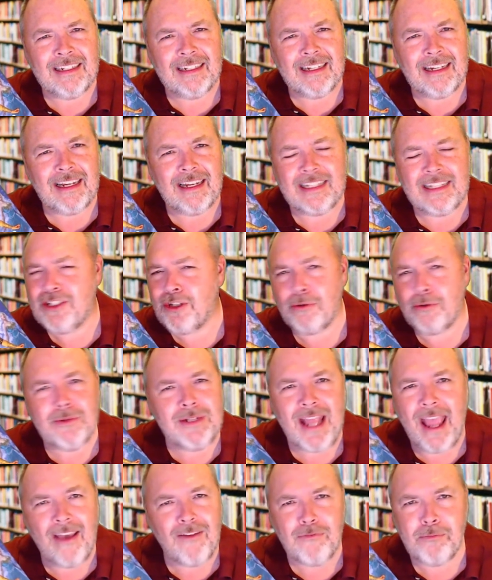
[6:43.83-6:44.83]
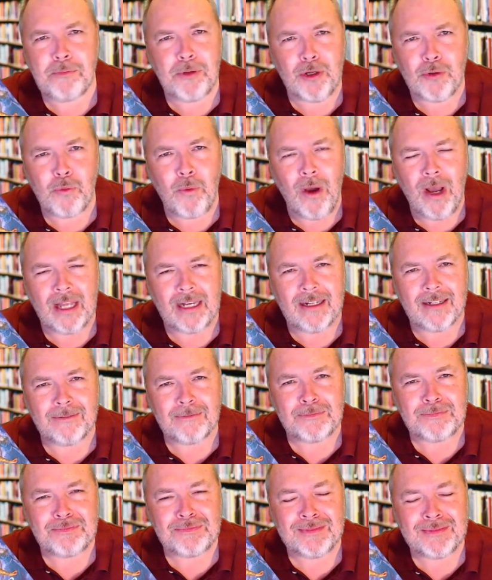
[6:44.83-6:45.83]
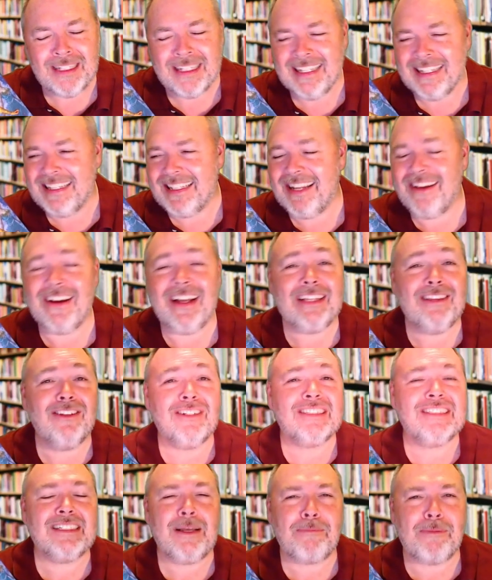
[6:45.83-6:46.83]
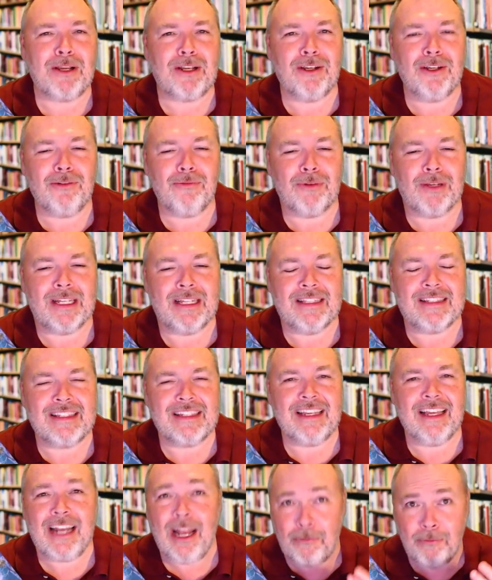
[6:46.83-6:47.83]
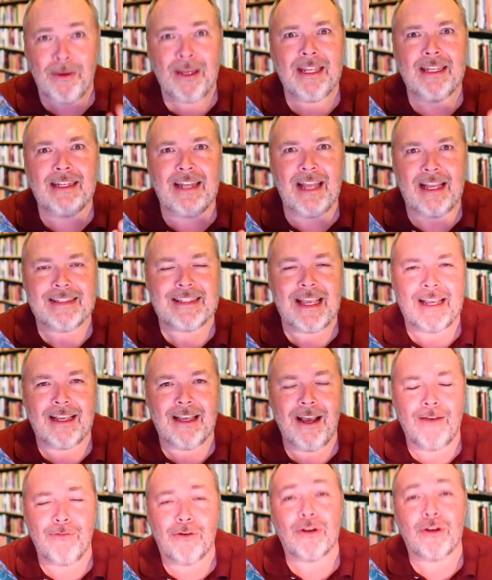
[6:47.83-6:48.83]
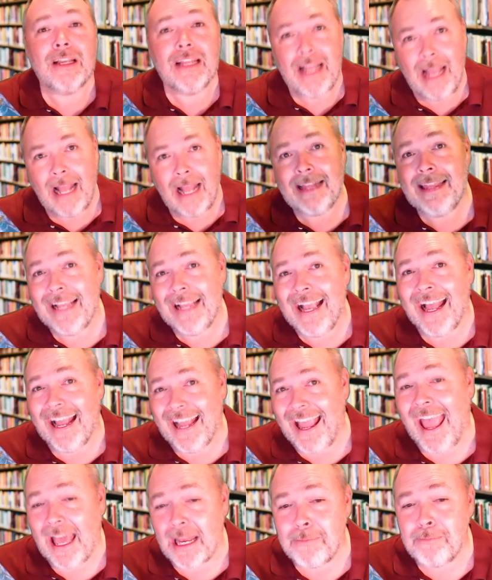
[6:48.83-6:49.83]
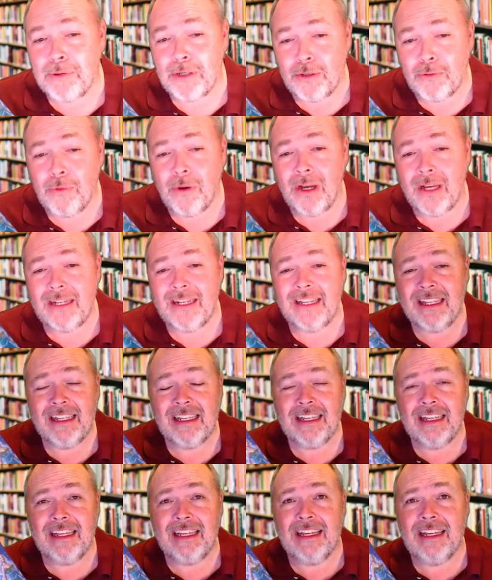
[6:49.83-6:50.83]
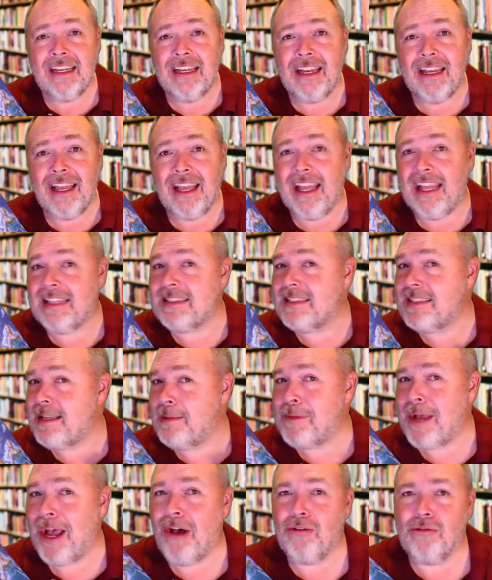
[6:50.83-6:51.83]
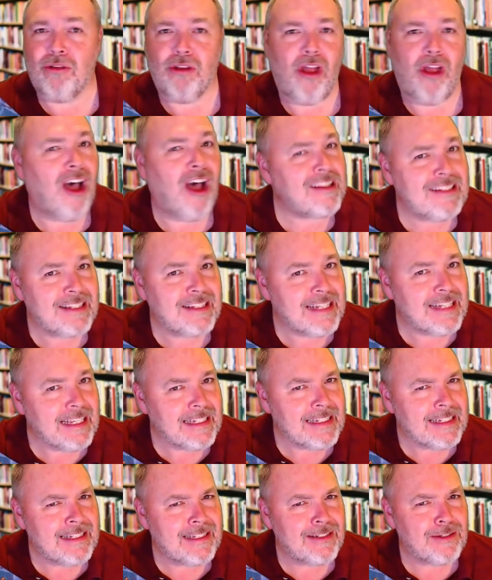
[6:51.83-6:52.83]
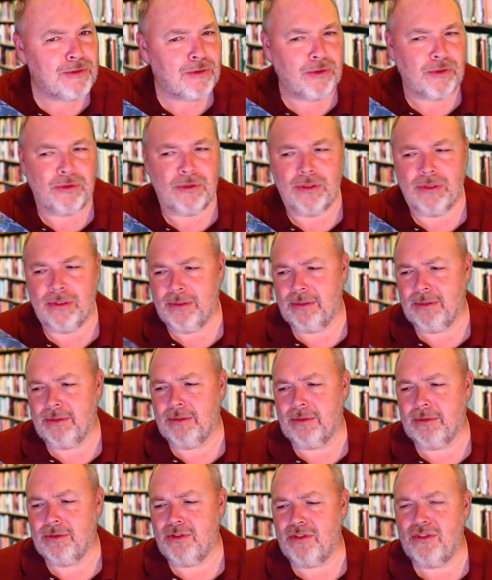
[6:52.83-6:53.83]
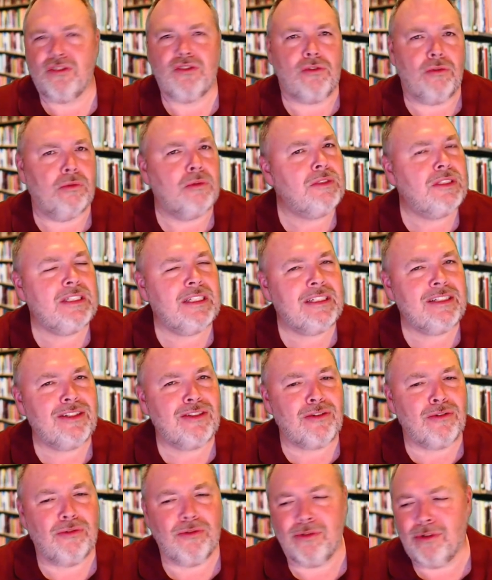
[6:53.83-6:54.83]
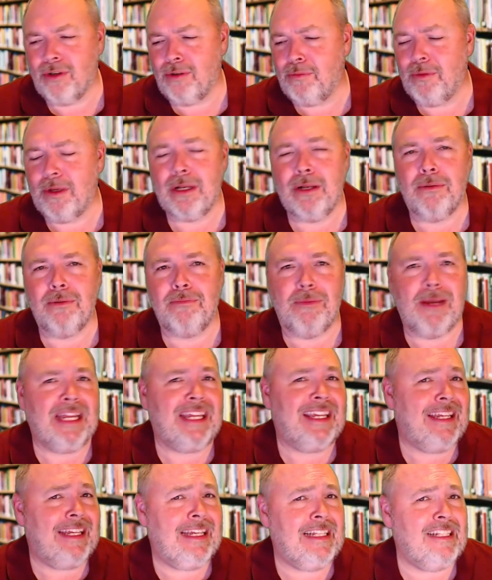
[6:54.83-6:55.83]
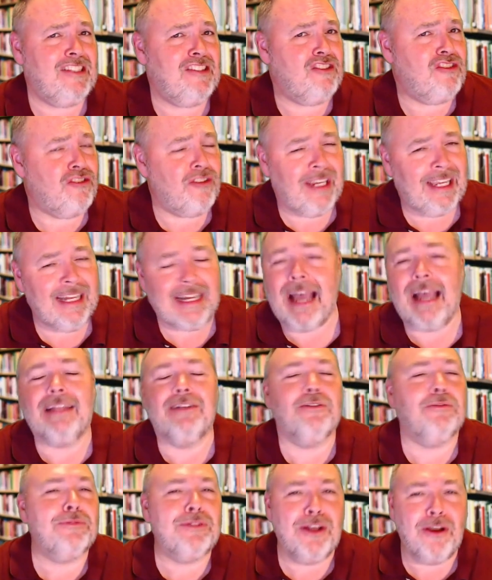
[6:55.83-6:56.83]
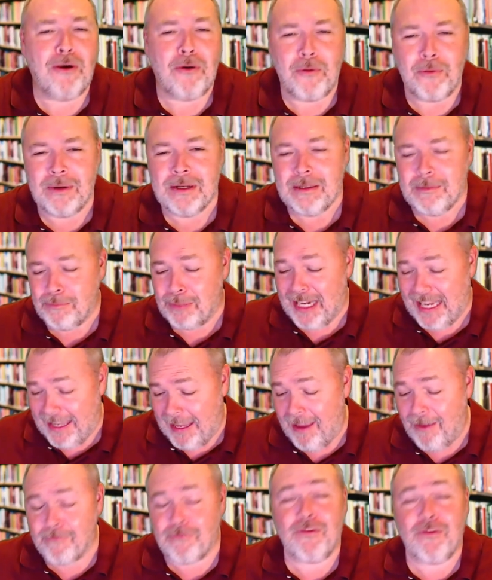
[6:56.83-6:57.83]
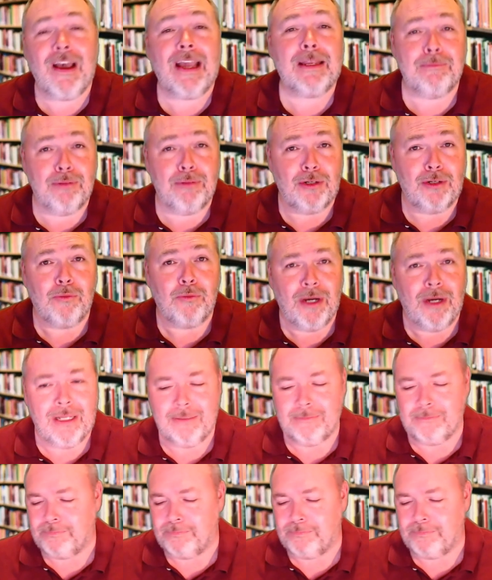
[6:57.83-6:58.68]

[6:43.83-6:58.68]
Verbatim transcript: I don't have book one. Now, I looked it up on Goodreads and I recognized that cover. I think I had book one, and somehow lost it or sold it or one of my kids took it. I don't know, but I can't find book one.